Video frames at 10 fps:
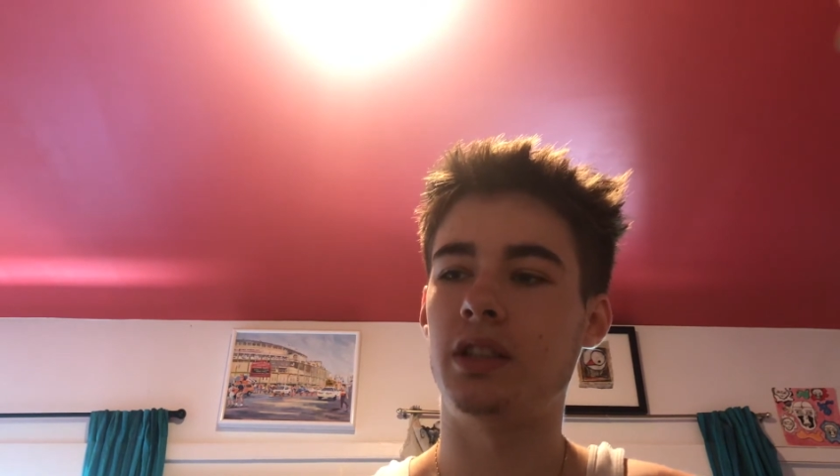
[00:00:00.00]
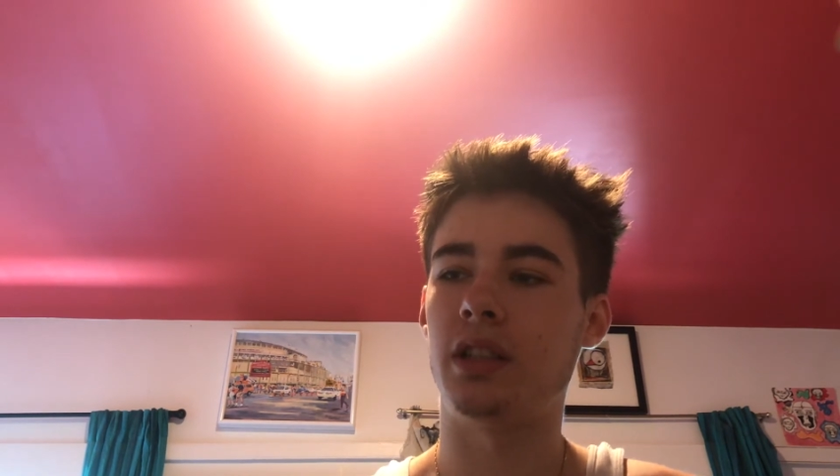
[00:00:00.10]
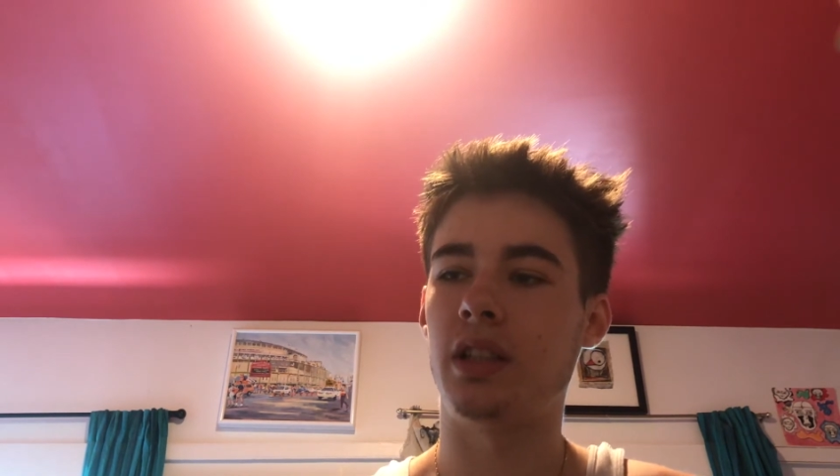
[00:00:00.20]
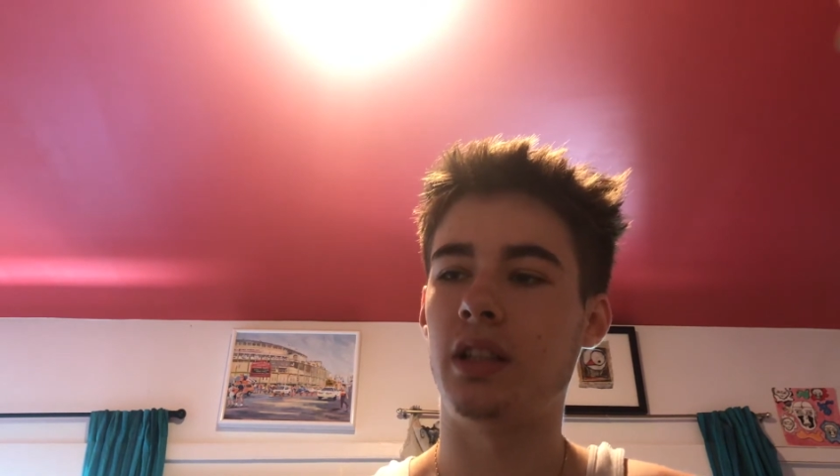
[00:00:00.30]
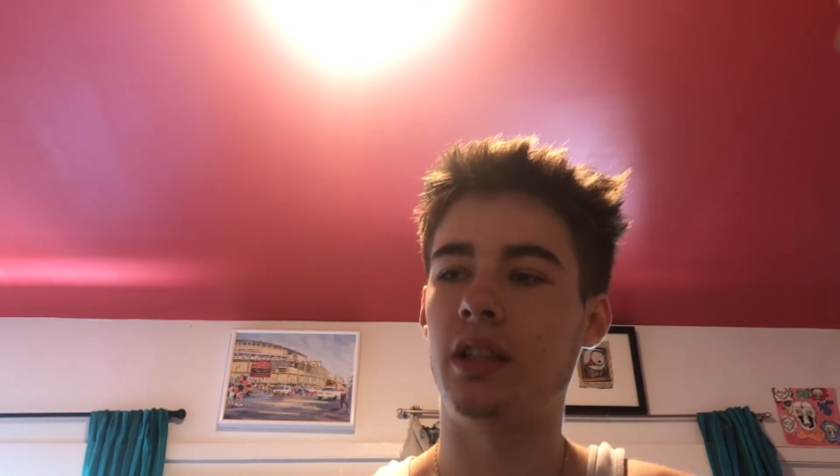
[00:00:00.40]

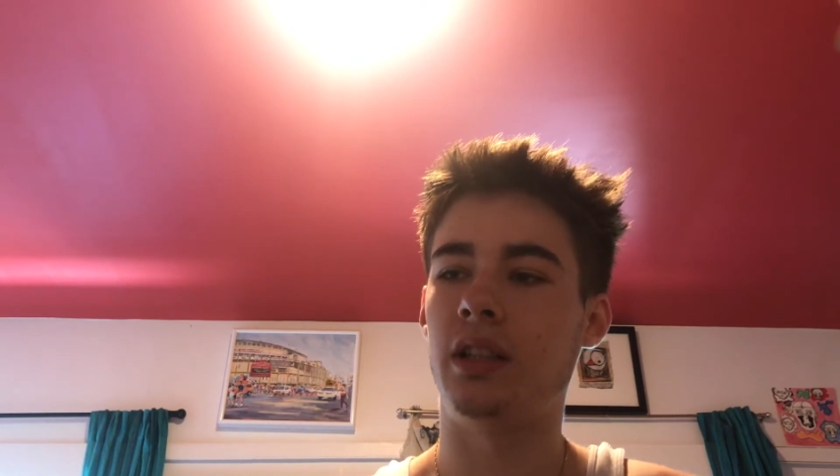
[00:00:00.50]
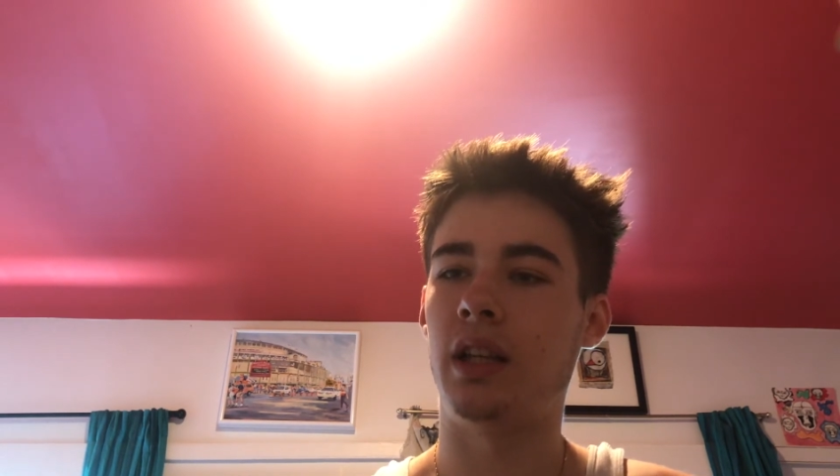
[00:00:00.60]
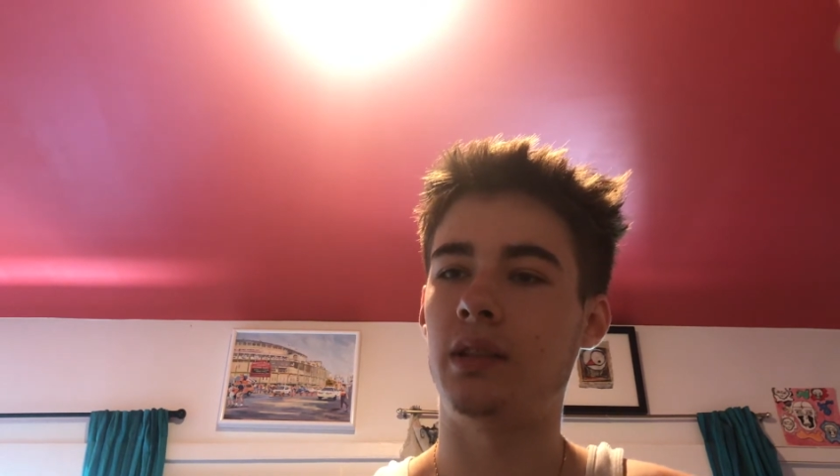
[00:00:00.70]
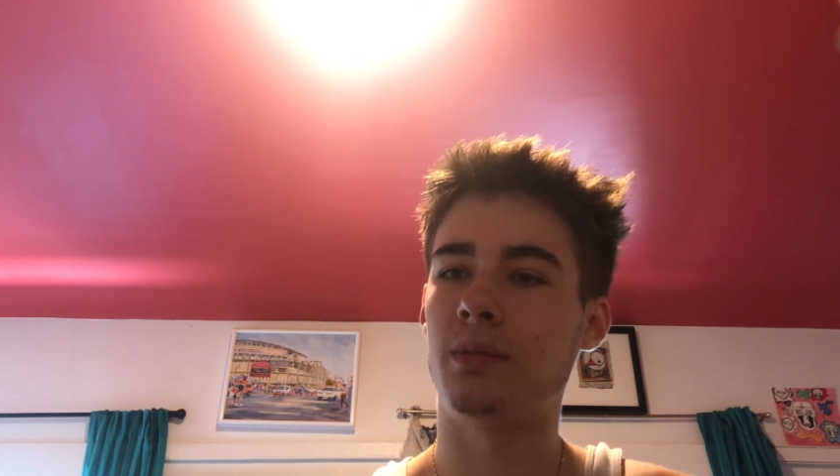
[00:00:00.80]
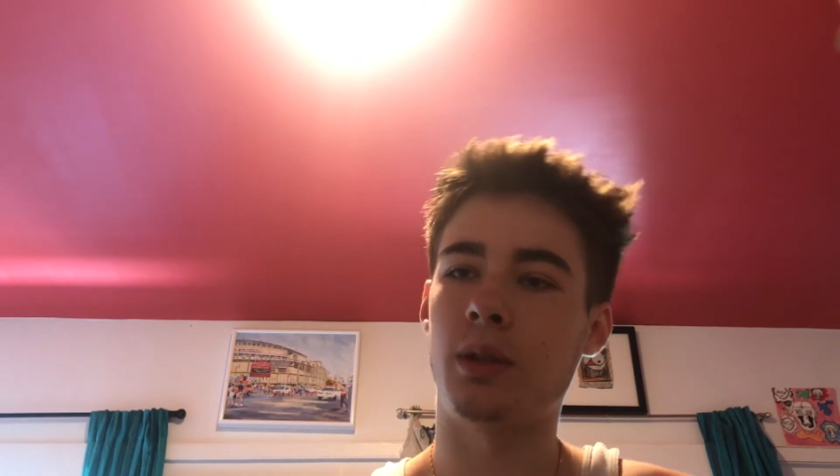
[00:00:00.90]
and then the
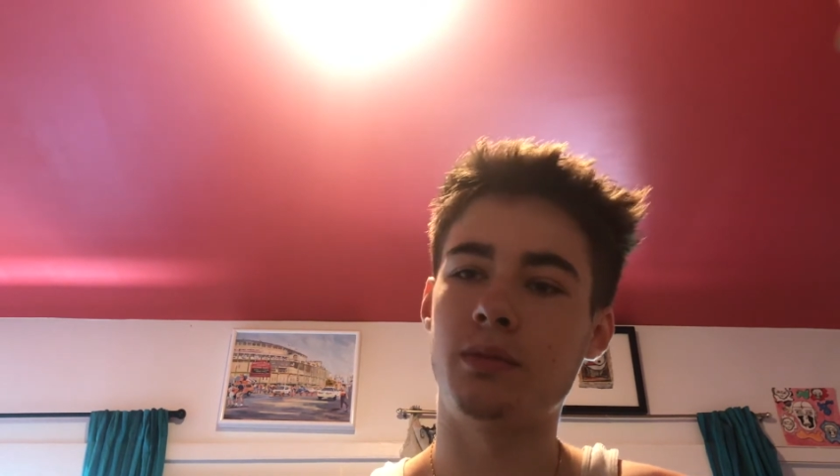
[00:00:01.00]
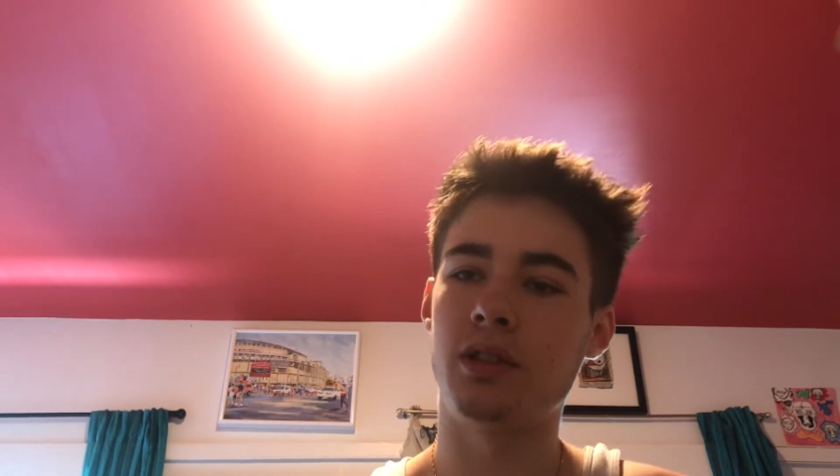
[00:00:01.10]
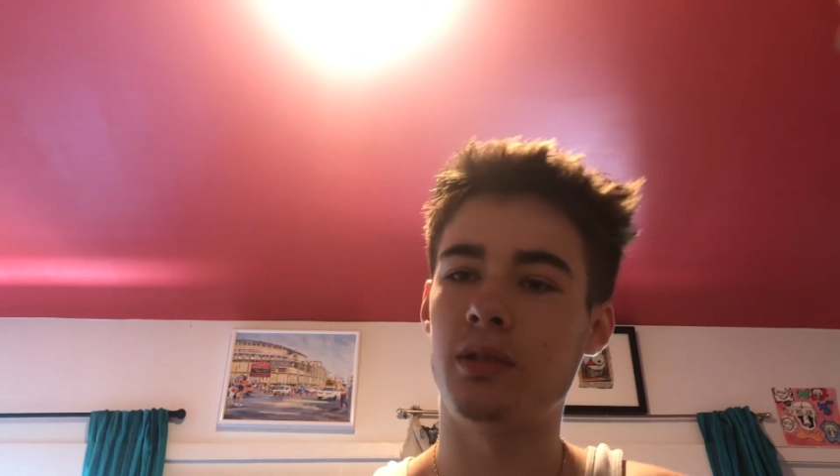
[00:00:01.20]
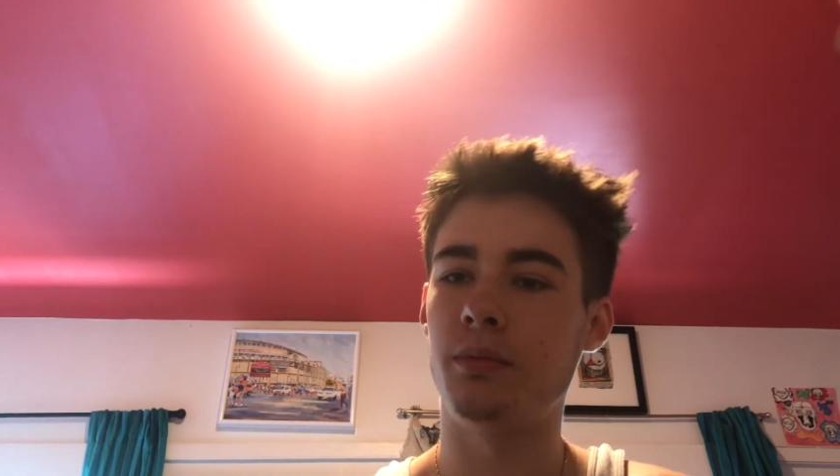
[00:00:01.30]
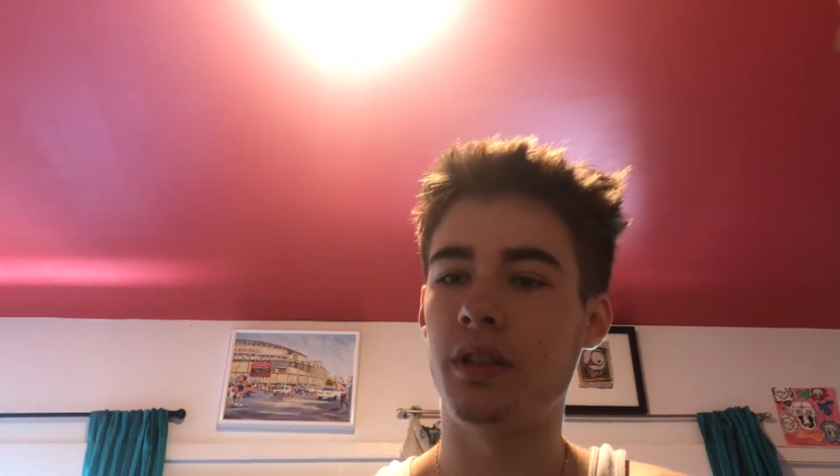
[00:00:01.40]
denim comes in
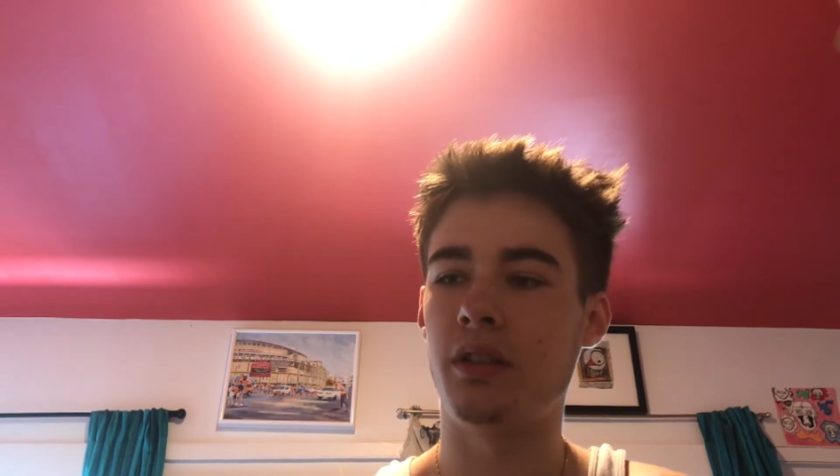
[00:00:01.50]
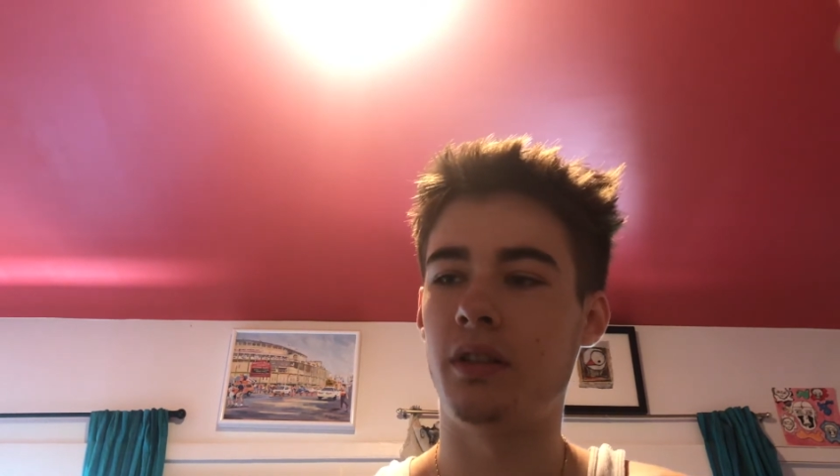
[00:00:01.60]
the mail